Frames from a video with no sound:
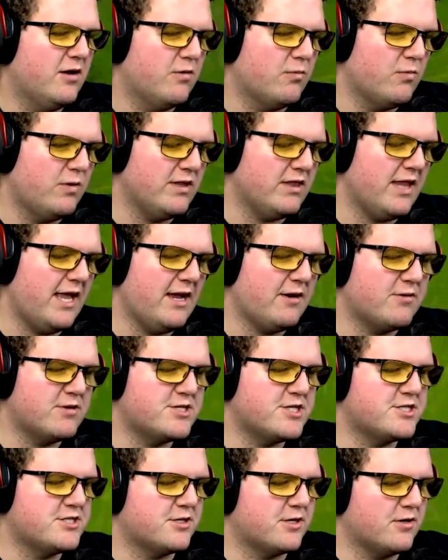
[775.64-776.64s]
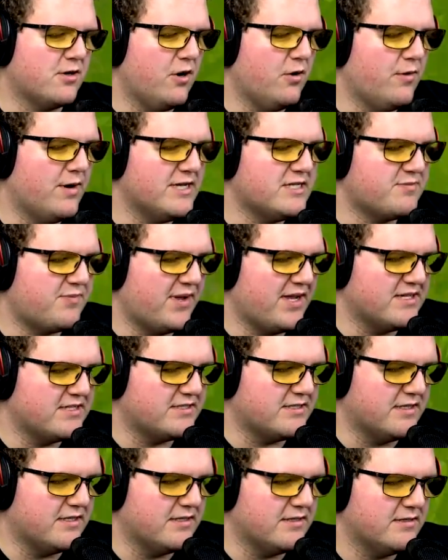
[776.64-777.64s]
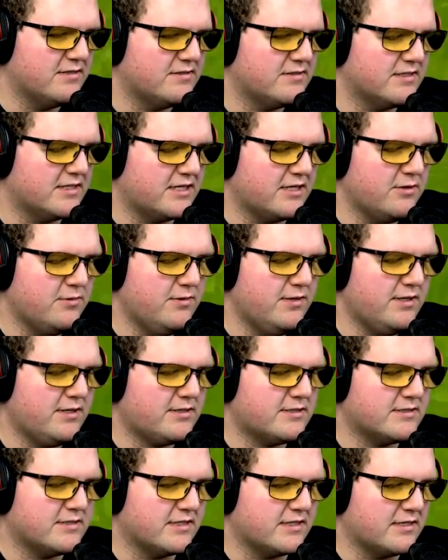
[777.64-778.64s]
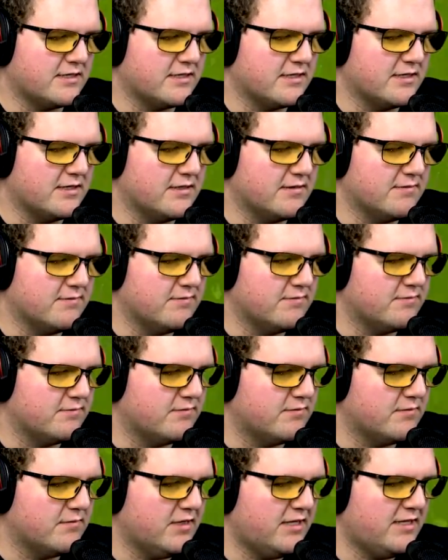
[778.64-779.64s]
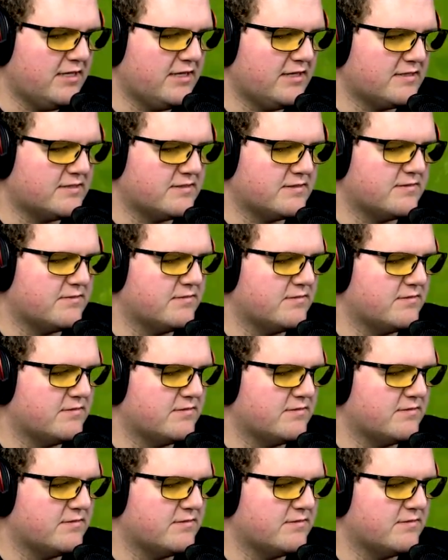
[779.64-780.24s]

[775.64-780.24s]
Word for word: what language is your OS based in? Like Unix? Like uh, Linux?